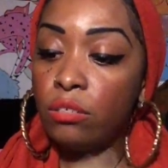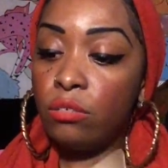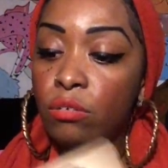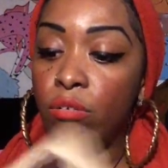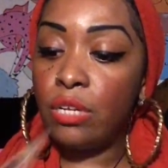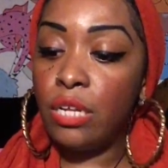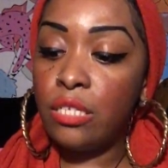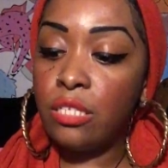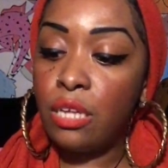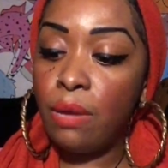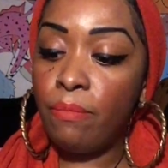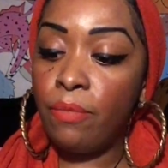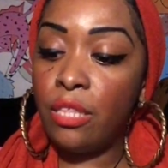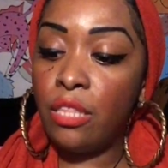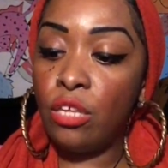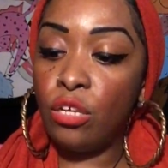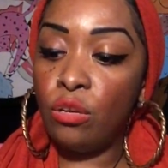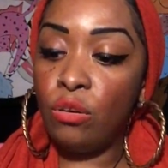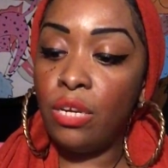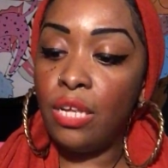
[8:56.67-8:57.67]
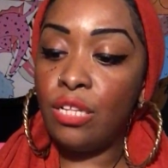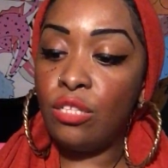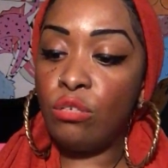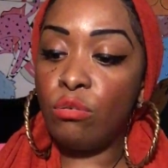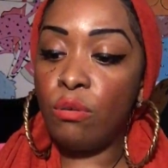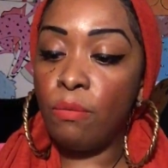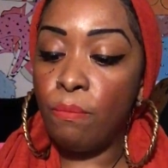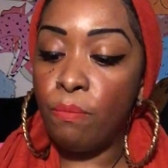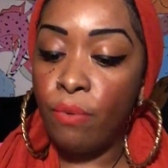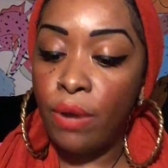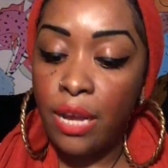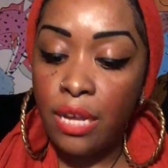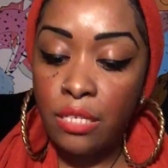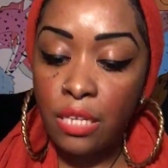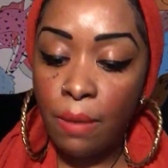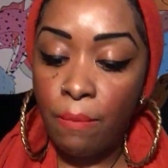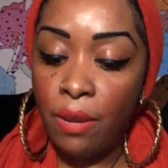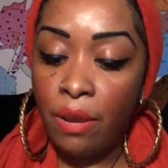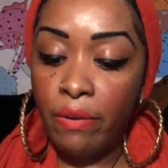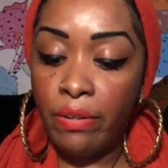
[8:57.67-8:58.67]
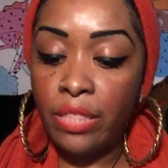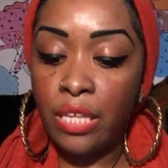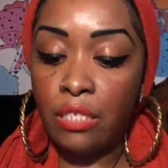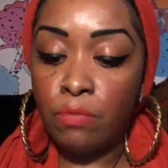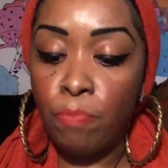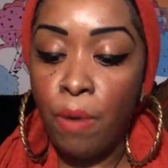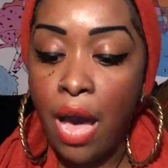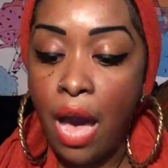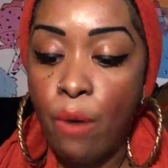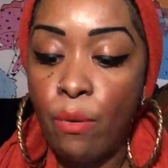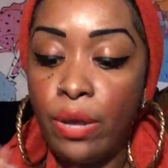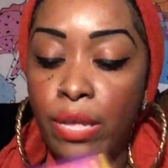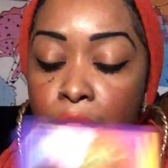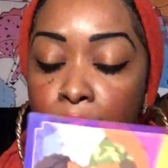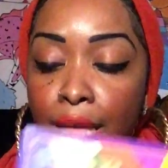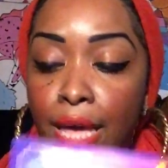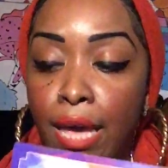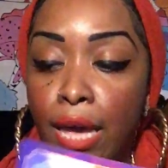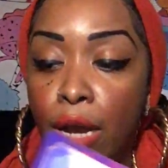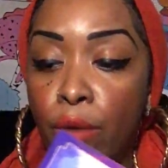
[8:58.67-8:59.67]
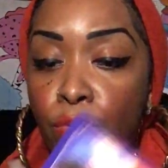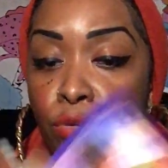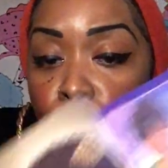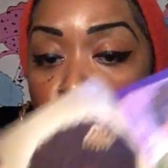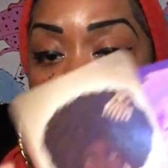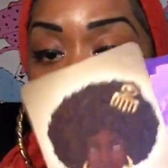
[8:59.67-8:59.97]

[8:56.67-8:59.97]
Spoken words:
or there's something that you need to embrace. I'm hearing there's power in the hair as